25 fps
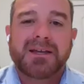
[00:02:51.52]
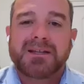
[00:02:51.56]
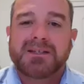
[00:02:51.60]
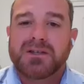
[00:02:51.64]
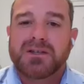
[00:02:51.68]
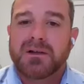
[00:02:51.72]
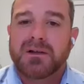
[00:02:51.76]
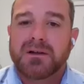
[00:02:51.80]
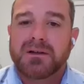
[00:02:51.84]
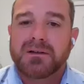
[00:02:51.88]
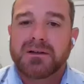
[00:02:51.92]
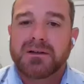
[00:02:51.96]

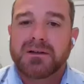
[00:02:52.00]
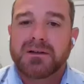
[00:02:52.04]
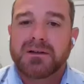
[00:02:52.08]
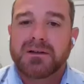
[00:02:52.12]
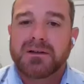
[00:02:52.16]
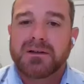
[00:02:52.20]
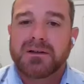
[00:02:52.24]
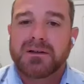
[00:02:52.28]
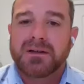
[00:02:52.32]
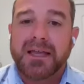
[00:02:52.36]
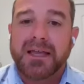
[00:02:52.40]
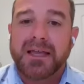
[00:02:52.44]
So
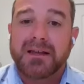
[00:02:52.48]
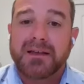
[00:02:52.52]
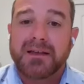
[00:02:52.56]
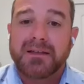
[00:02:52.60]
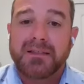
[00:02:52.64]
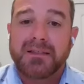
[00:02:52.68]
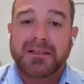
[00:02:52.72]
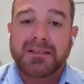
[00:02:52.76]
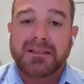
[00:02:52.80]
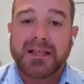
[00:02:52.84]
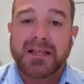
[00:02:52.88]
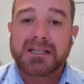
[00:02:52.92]
again,
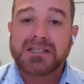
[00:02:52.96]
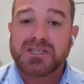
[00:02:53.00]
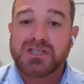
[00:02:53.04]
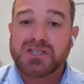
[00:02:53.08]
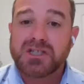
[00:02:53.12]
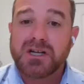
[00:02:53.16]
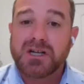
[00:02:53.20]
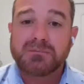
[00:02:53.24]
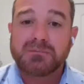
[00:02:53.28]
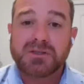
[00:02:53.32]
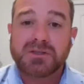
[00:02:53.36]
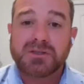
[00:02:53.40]
let's
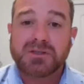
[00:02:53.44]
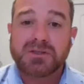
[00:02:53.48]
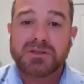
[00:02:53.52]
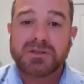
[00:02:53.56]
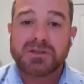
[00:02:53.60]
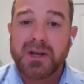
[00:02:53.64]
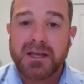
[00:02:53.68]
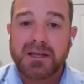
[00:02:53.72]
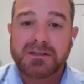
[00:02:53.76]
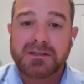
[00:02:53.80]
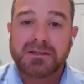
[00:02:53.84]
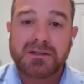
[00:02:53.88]
jump
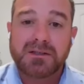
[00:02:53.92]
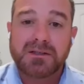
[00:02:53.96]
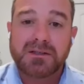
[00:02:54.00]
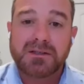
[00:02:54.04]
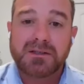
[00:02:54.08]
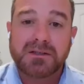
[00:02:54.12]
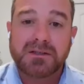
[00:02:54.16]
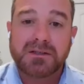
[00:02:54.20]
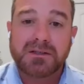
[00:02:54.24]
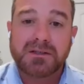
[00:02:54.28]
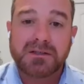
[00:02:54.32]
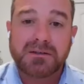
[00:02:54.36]
straight
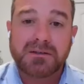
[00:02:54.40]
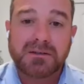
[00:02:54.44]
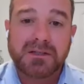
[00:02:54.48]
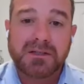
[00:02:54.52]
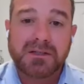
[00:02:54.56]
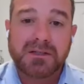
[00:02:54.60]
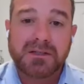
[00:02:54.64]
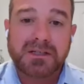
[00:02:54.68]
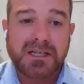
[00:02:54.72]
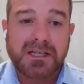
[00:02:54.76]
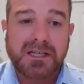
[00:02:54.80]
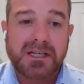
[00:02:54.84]
into
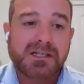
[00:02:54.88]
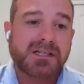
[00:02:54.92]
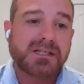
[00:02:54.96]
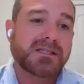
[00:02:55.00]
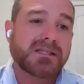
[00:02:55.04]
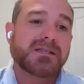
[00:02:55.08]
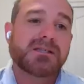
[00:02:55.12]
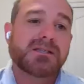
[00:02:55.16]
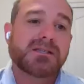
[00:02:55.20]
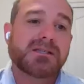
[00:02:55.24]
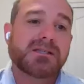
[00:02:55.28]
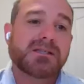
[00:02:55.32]

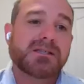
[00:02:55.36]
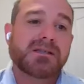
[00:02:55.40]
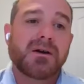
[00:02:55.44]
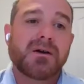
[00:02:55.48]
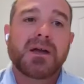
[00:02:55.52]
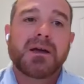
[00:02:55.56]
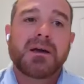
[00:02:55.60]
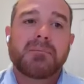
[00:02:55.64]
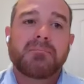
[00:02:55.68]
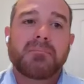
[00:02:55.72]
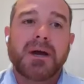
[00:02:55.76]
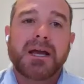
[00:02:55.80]
contingencies. So
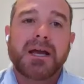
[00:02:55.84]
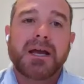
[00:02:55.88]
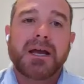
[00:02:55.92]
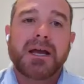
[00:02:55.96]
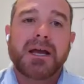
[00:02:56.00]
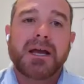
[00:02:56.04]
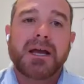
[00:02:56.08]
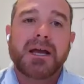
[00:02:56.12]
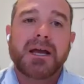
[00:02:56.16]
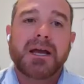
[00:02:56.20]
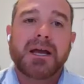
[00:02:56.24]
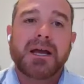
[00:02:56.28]
Mike,
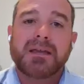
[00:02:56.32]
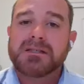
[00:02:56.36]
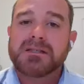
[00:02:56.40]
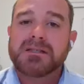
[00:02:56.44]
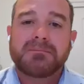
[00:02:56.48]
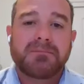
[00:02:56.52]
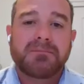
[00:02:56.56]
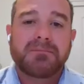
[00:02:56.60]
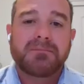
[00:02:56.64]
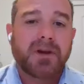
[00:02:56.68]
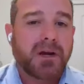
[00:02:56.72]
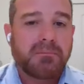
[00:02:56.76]
there's some
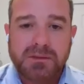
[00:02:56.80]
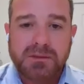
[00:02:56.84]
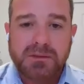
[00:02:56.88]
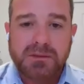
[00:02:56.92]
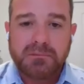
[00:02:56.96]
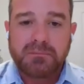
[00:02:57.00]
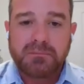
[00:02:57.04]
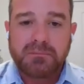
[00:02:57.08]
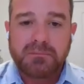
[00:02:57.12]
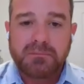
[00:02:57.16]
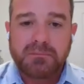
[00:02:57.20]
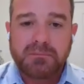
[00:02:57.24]
very most
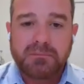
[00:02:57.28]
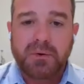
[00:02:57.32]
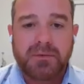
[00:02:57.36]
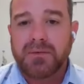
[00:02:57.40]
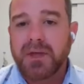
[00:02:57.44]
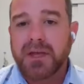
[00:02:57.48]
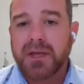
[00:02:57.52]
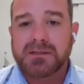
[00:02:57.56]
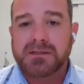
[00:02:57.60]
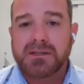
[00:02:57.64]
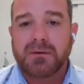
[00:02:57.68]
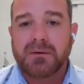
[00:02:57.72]
important
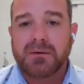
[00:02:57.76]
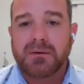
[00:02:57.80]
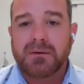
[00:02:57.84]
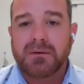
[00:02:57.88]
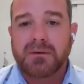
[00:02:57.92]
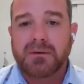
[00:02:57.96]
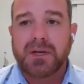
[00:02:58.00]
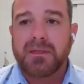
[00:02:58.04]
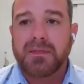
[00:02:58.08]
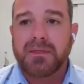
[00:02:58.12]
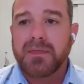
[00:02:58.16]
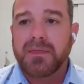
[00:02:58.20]
things that we
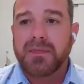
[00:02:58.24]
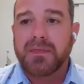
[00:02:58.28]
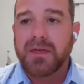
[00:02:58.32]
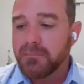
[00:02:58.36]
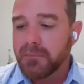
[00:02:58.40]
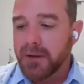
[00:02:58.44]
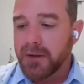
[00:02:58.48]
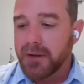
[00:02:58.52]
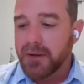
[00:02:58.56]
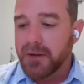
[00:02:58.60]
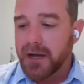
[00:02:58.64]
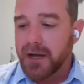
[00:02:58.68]
need to think
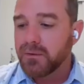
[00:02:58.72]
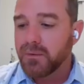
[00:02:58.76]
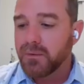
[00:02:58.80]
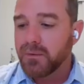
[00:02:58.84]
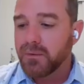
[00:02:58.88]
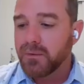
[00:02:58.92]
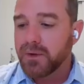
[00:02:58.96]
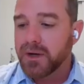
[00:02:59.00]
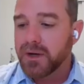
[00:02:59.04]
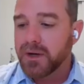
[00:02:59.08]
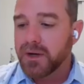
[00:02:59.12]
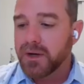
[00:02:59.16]
about
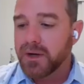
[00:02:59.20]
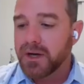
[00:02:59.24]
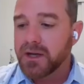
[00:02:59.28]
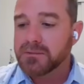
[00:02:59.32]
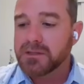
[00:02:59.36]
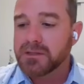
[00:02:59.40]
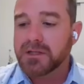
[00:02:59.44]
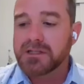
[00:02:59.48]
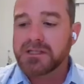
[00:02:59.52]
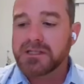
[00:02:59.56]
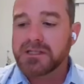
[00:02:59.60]
when it comes to